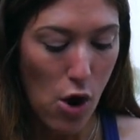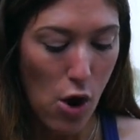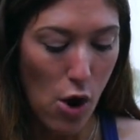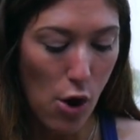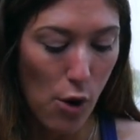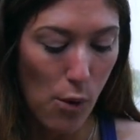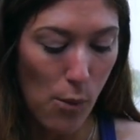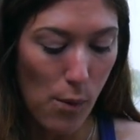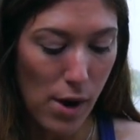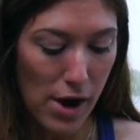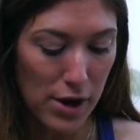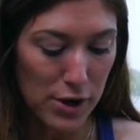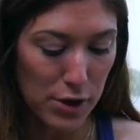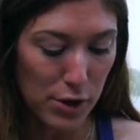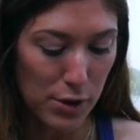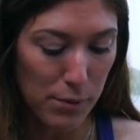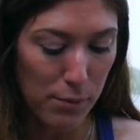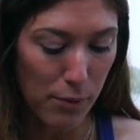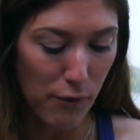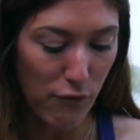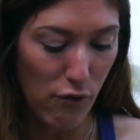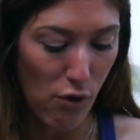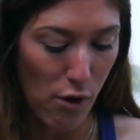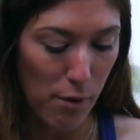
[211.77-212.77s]
or water
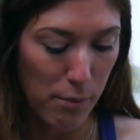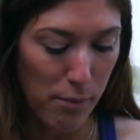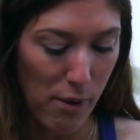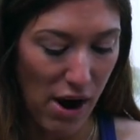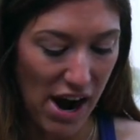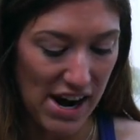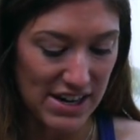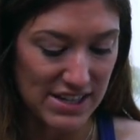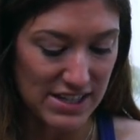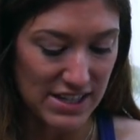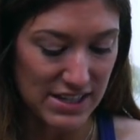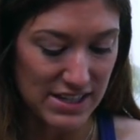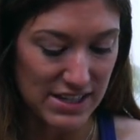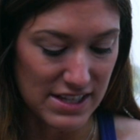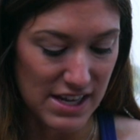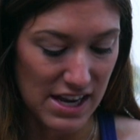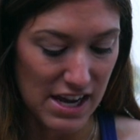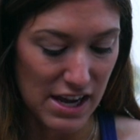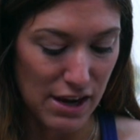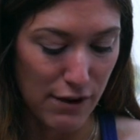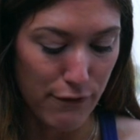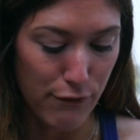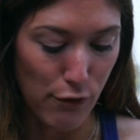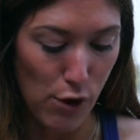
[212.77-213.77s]
before
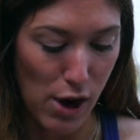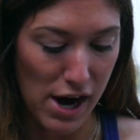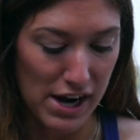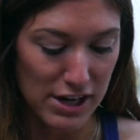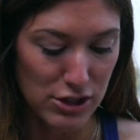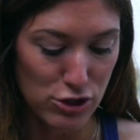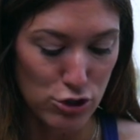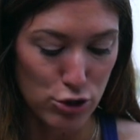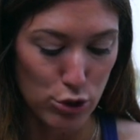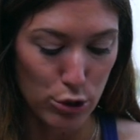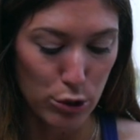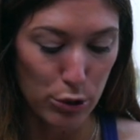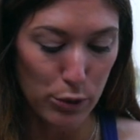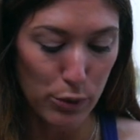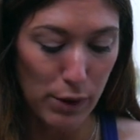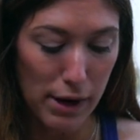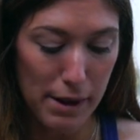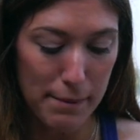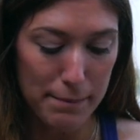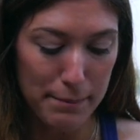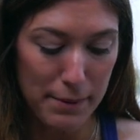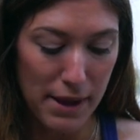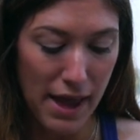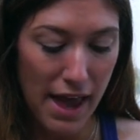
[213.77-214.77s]
practicing for extra
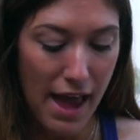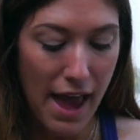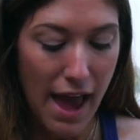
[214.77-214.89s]
grip.